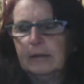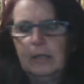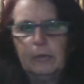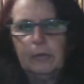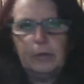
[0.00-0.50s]

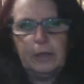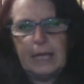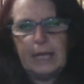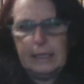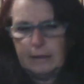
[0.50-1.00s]
what you
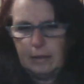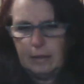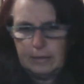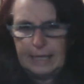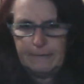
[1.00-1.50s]
can and
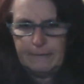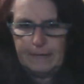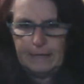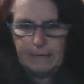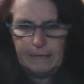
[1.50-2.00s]
can't have
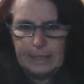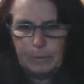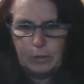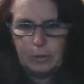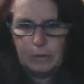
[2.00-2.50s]
here
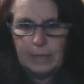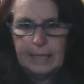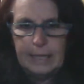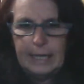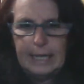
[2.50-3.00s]
anymore,
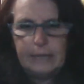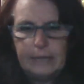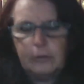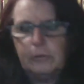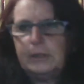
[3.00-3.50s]
and
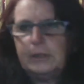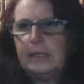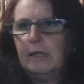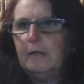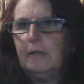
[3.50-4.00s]

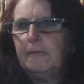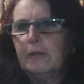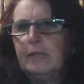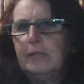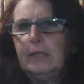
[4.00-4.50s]
also
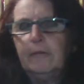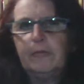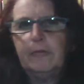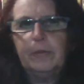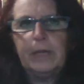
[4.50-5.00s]
following on
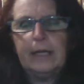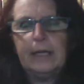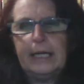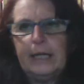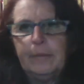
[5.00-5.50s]
from
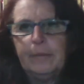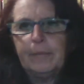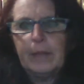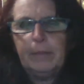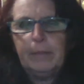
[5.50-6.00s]
my
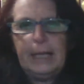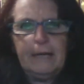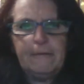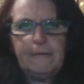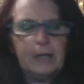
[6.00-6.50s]

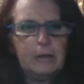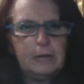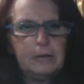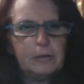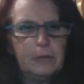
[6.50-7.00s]

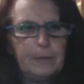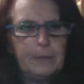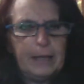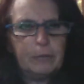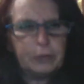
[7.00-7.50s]
PFOs, all
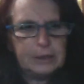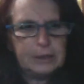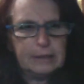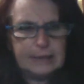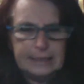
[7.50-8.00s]
about
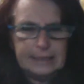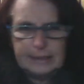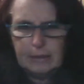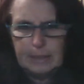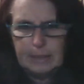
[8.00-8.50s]
products in
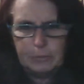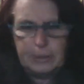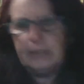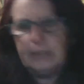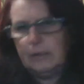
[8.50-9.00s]

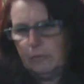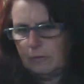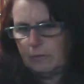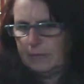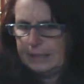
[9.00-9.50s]
Cyprus and all
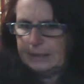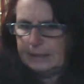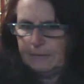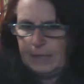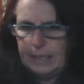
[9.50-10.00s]
the rest
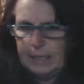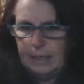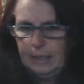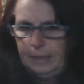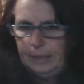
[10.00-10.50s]
of it.
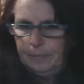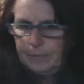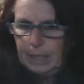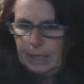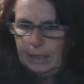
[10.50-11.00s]

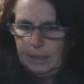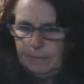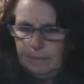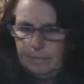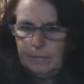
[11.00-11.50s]

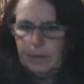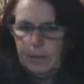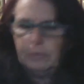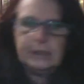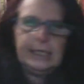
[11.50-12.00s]

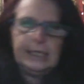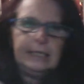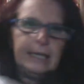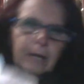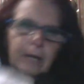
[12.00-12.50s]
You will see
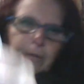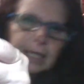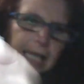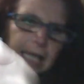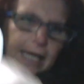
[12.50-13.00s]
now we get